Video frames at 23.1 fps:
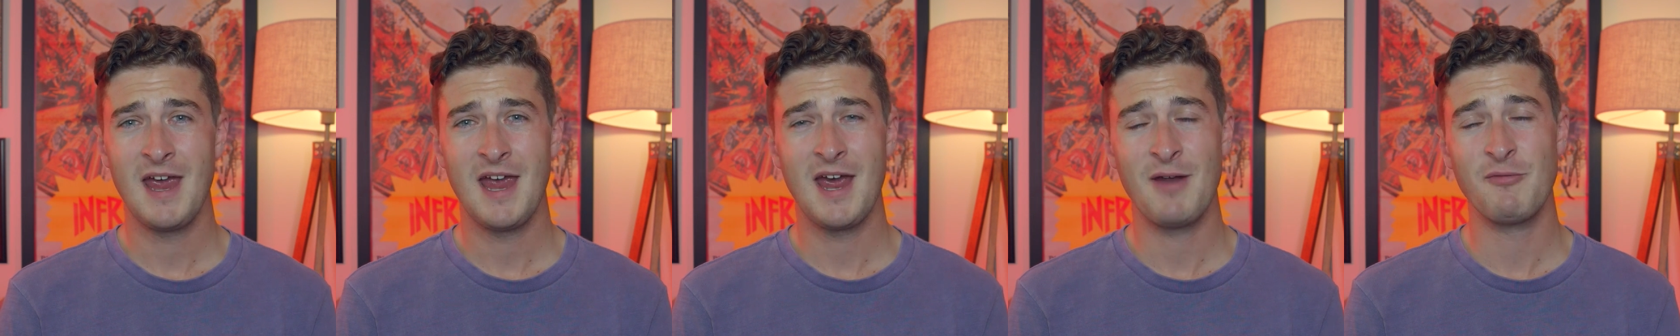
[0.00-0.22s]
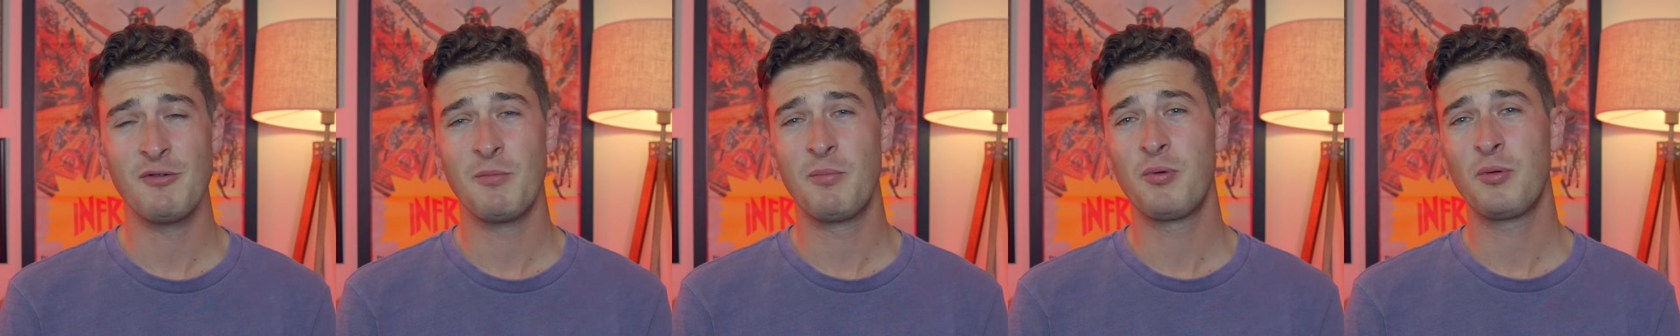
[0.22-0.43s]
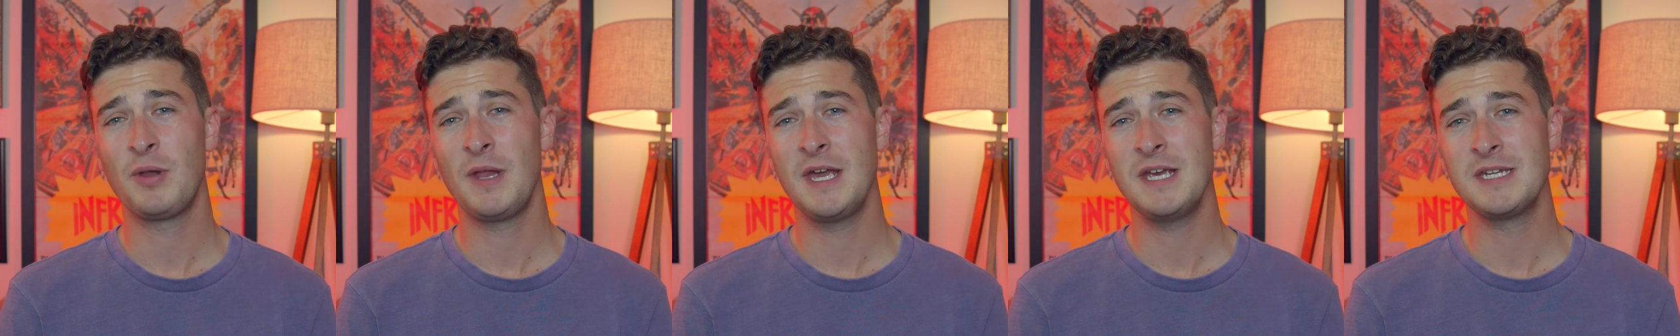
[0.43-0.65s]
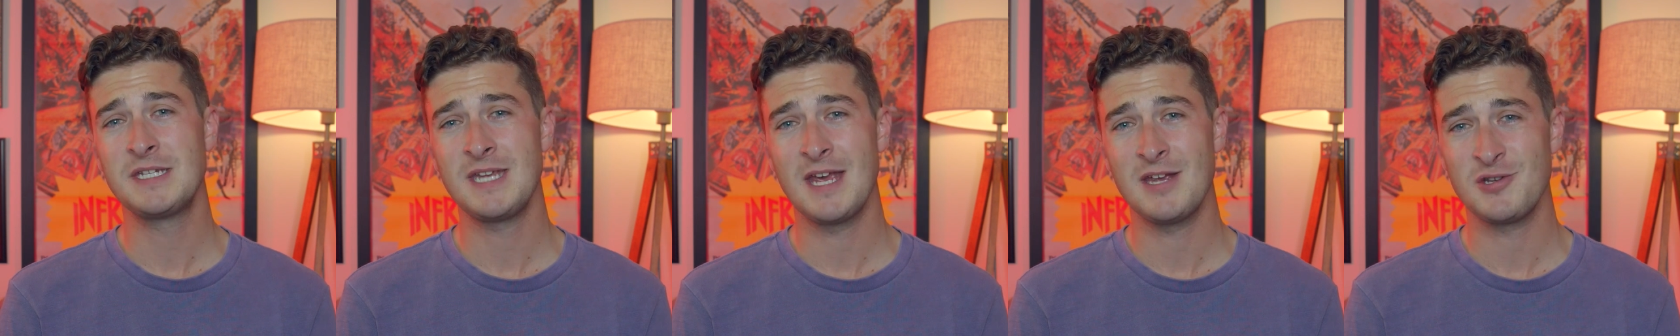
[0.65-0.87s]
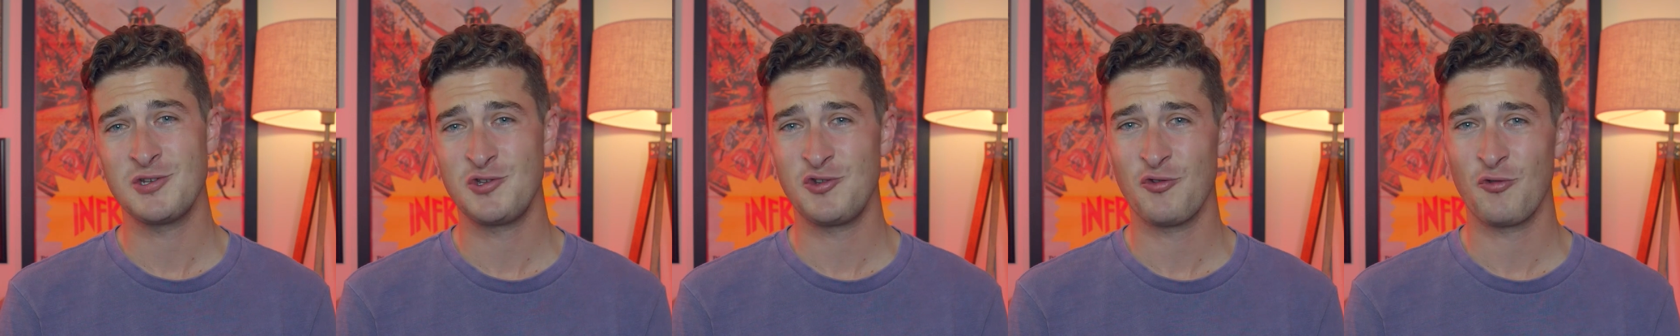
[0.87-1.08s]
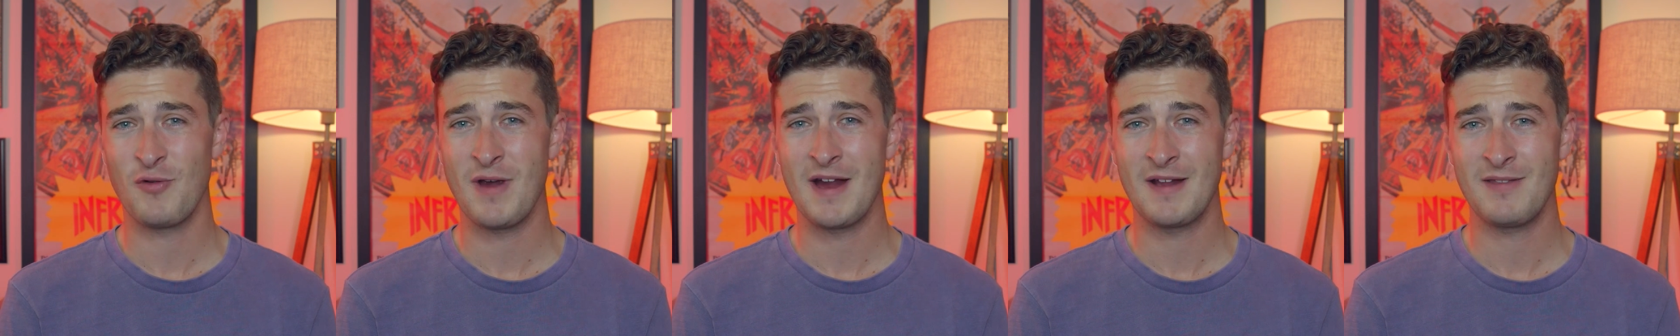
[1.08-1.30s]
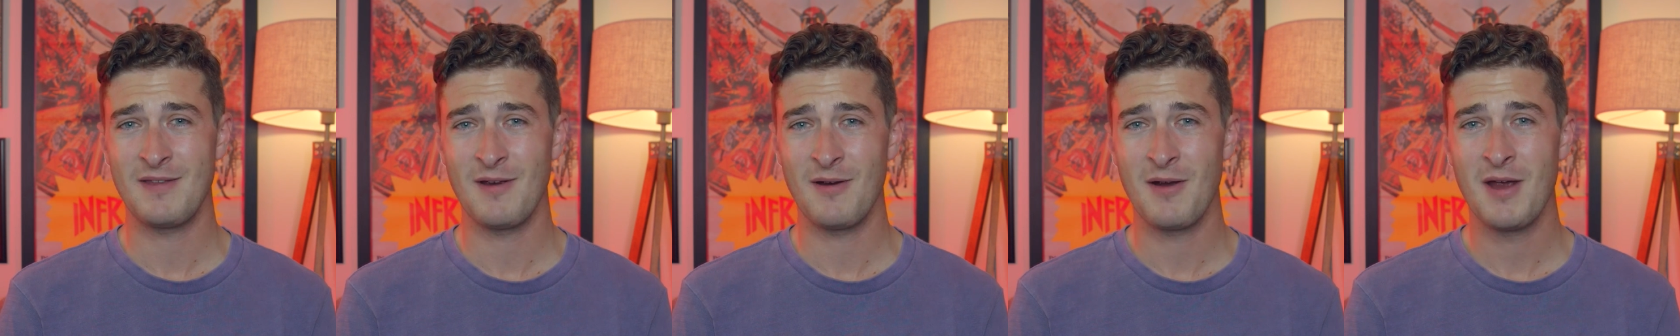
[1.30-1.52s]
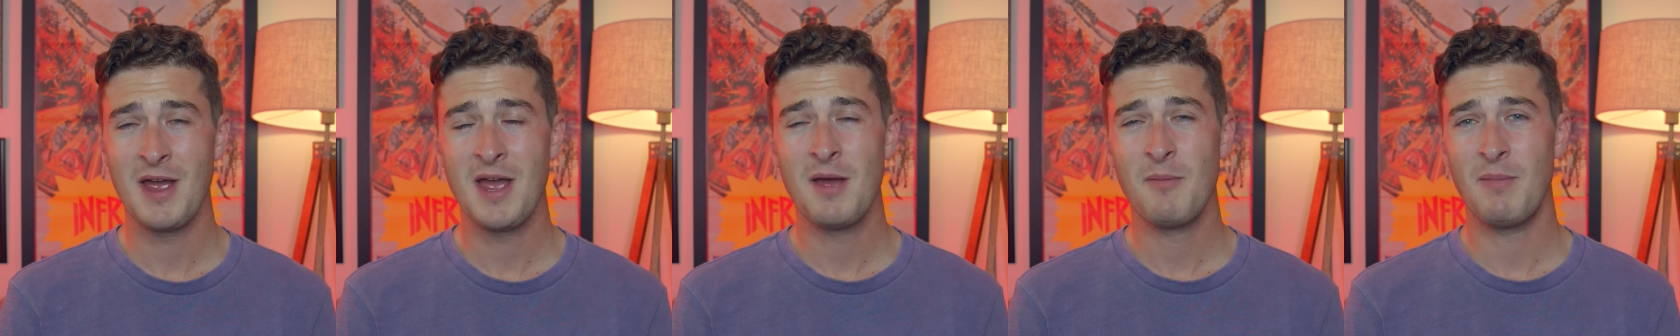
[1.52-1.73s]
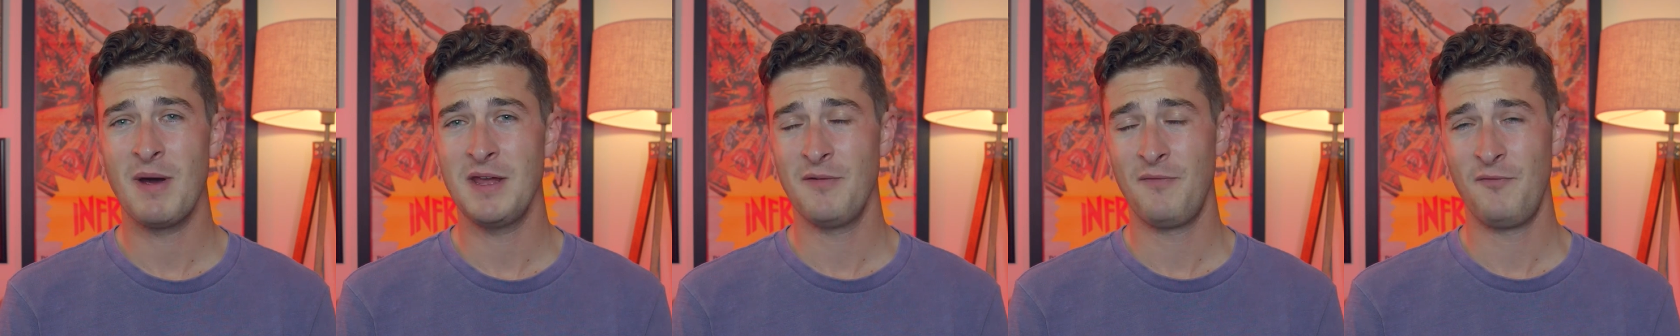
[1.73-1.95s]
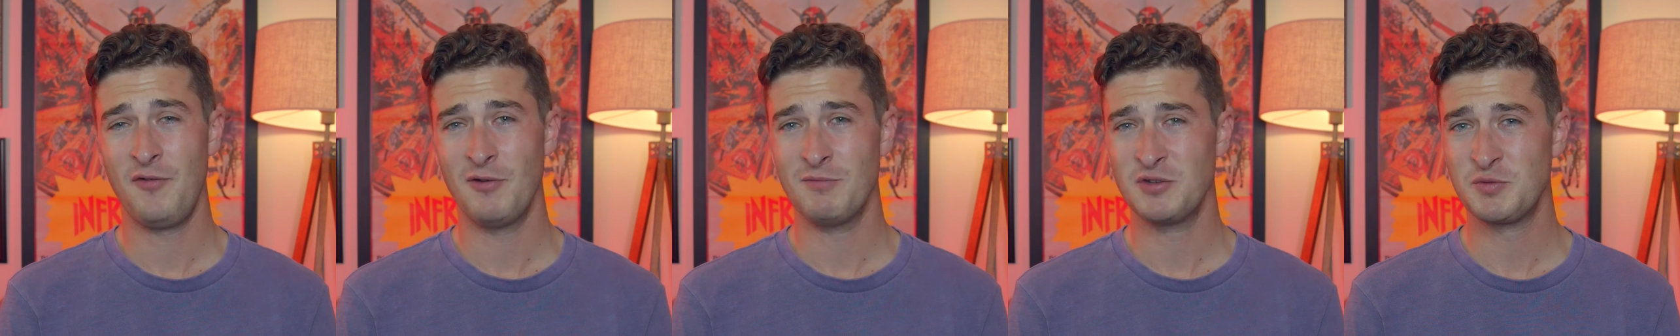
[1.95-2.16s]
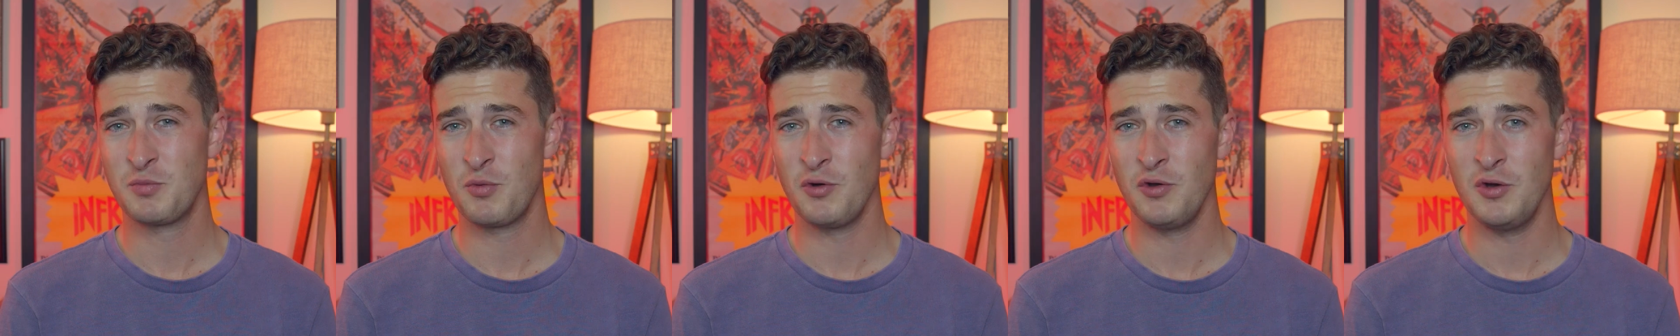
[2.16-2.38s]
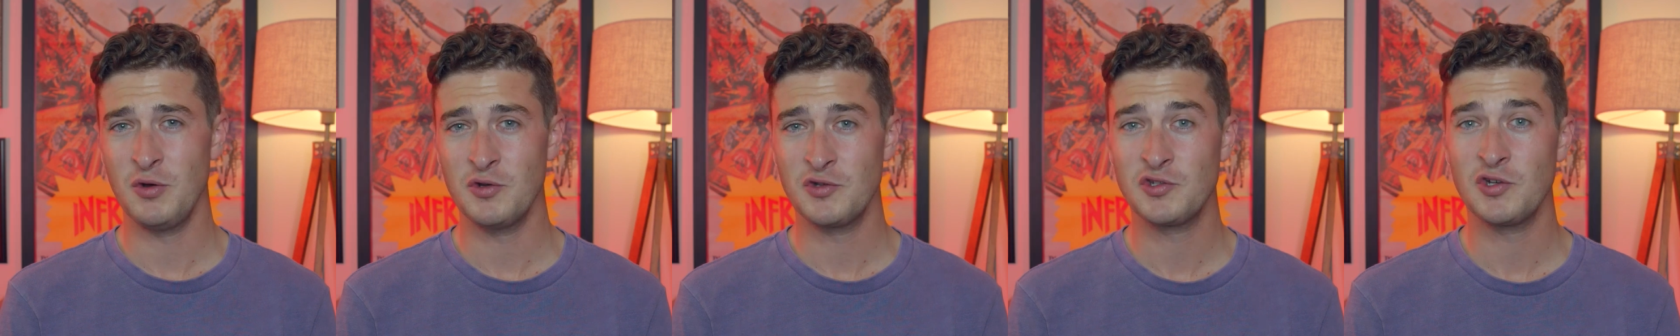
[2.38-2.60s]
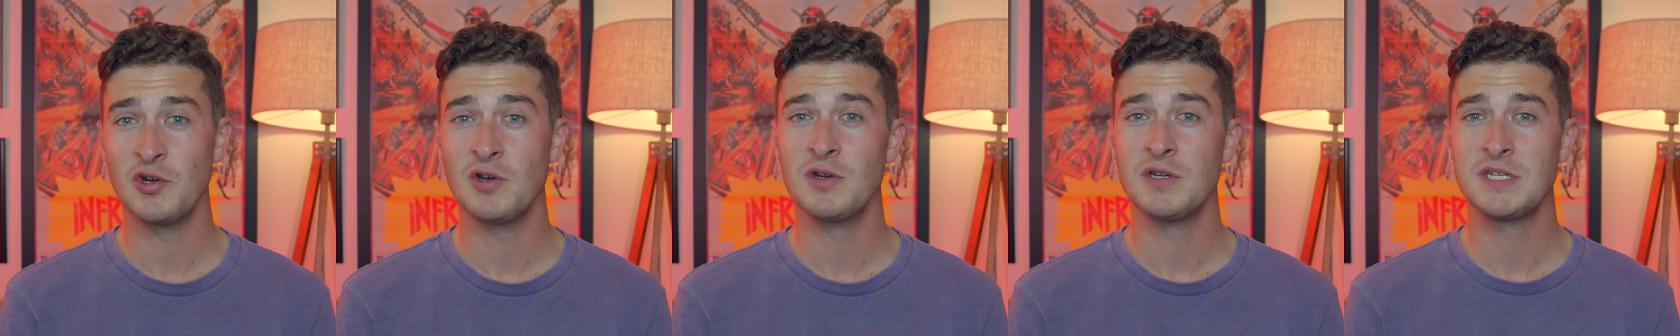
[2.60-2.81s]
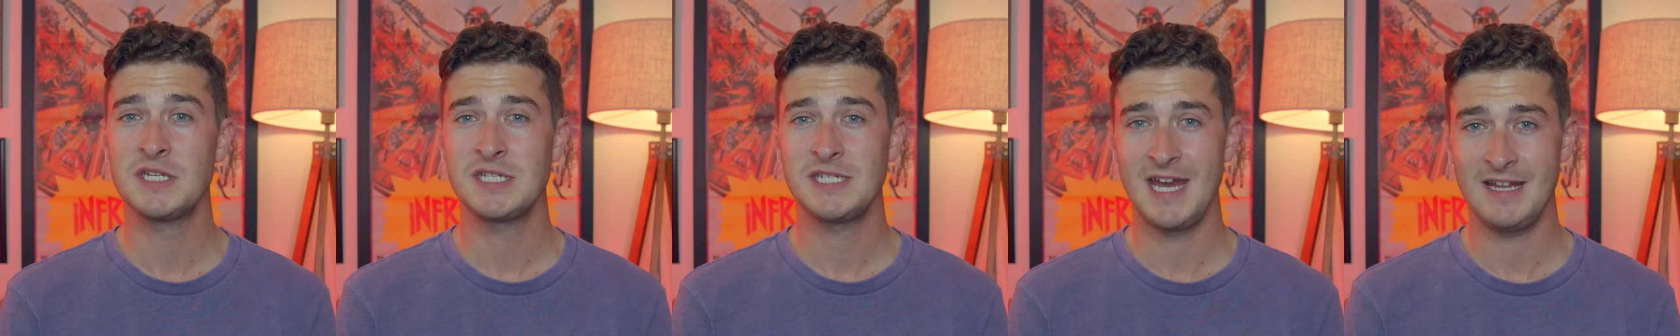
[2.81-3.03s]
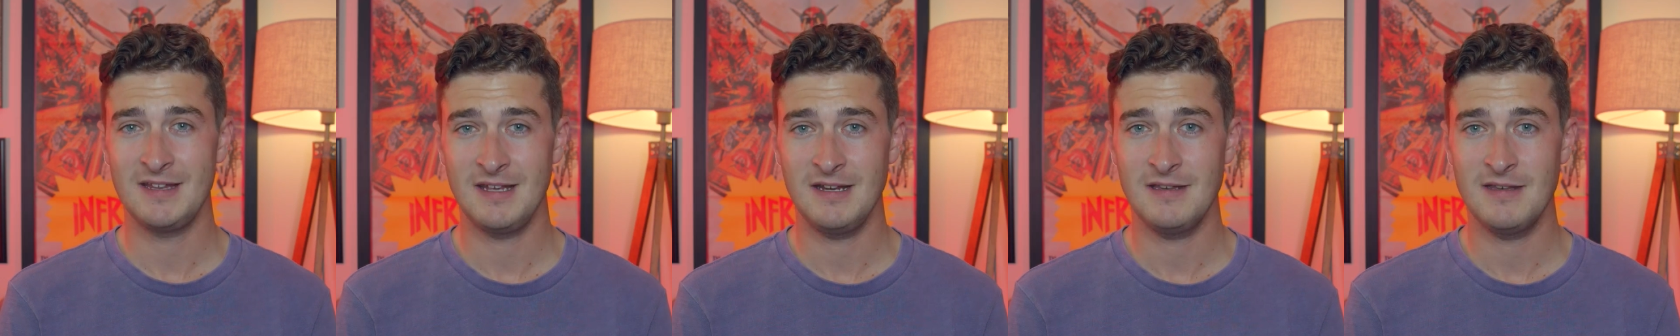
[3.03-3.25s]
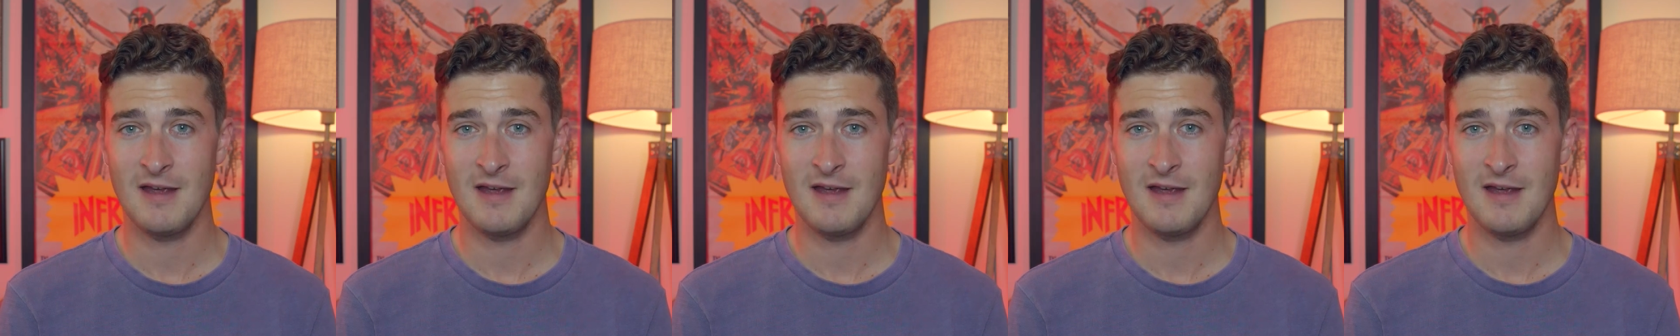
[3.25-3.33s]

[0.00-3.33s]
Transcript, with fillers: and replaced as director by the film's producer, Stanley